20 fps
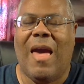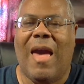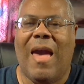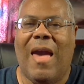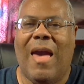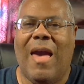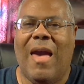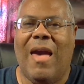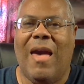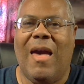
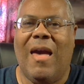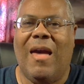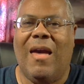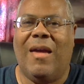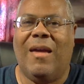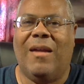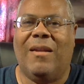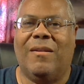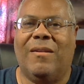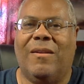
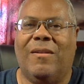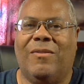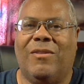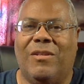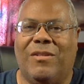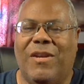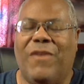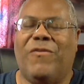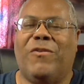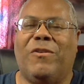And
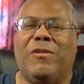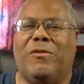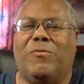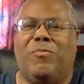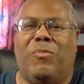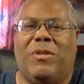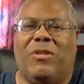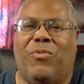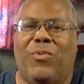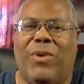the difference
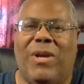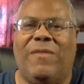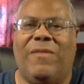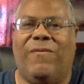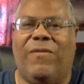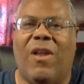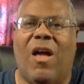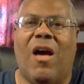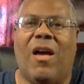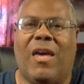
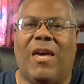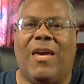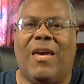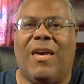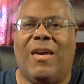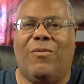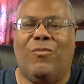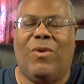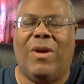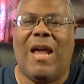between
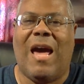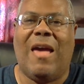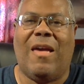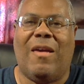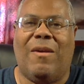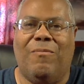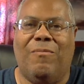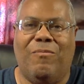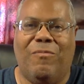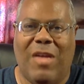vlogging and what
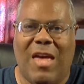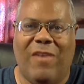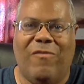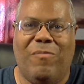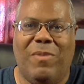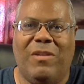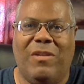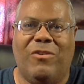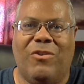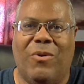I
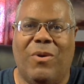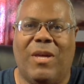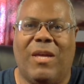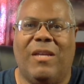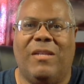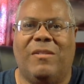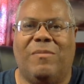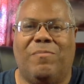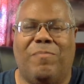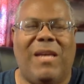have been doing
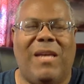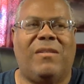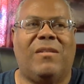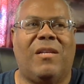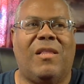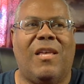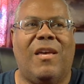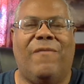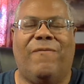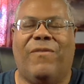is
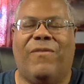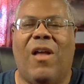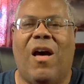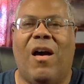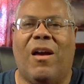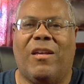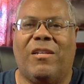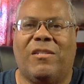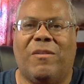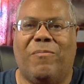basically a
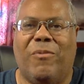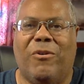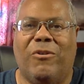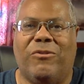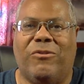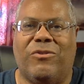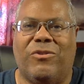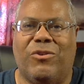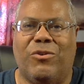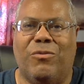vlog is
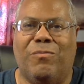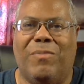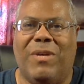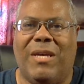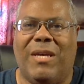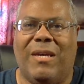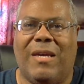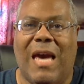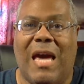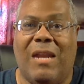supposed to
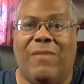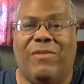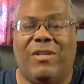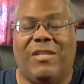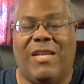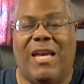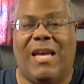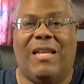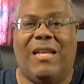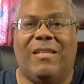be kind of a
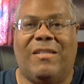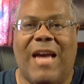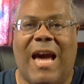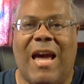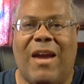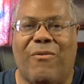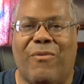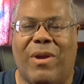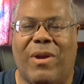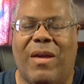daily
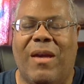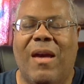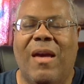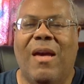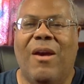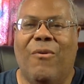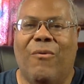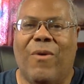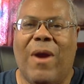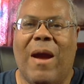diary
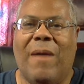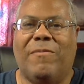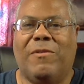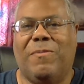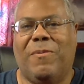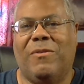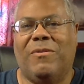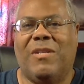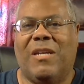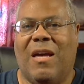where I'm
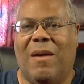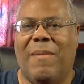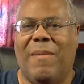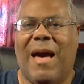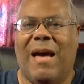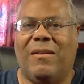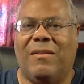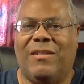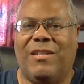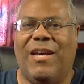supposed to come
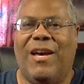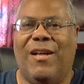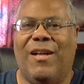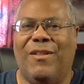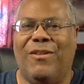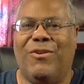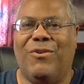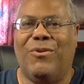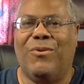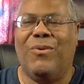out and tell
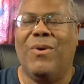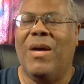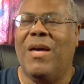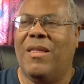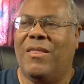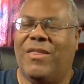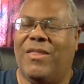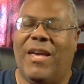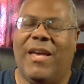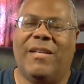you
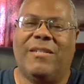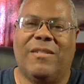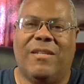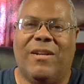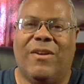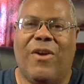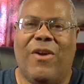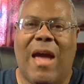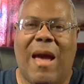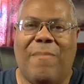things
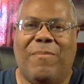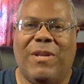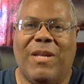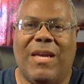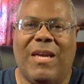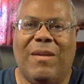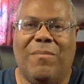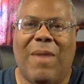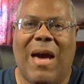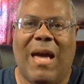that are
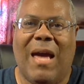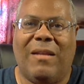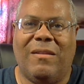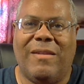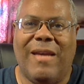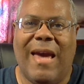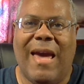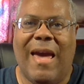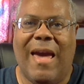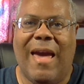happening in my
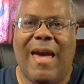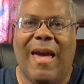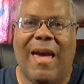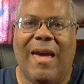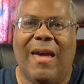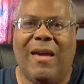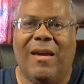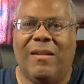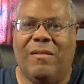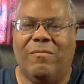
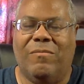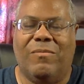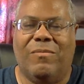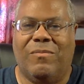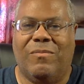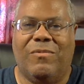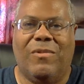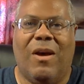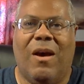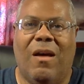day and
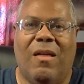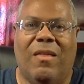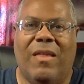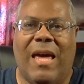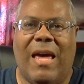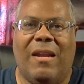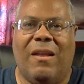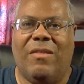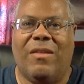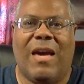all
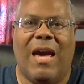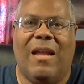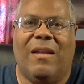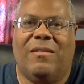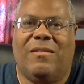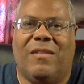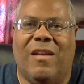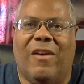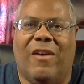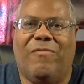that other kind
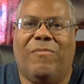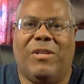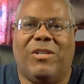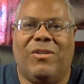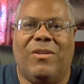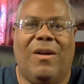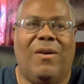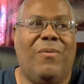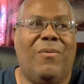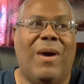of stuff. But
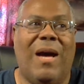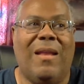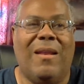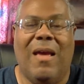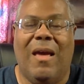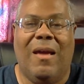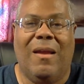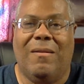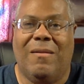you know what?